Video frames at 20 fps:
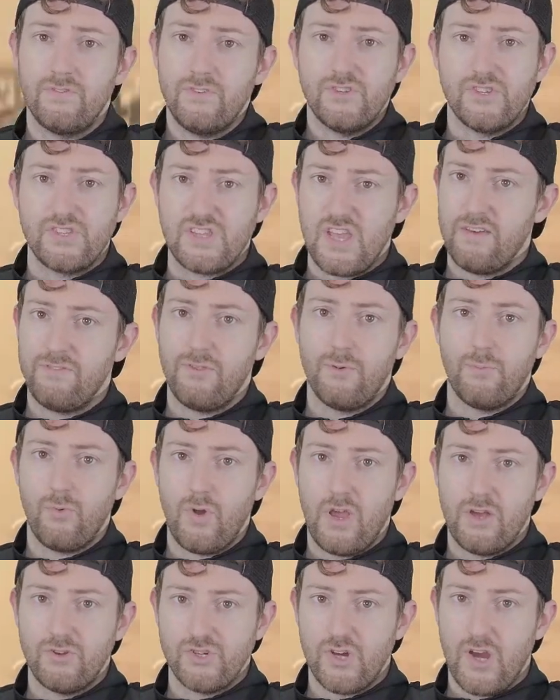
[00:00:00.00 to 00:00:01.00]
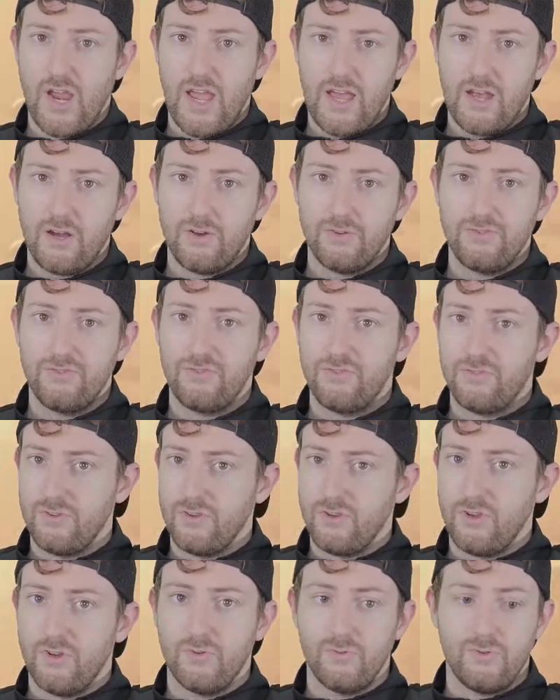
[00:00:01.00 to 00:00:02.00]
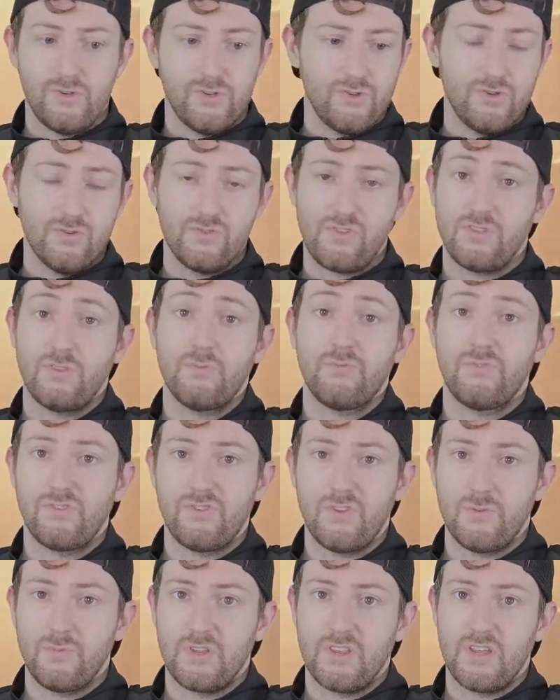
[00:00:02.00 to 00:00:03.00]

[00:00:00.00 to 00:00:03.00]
you just have them around your house, you're using them for something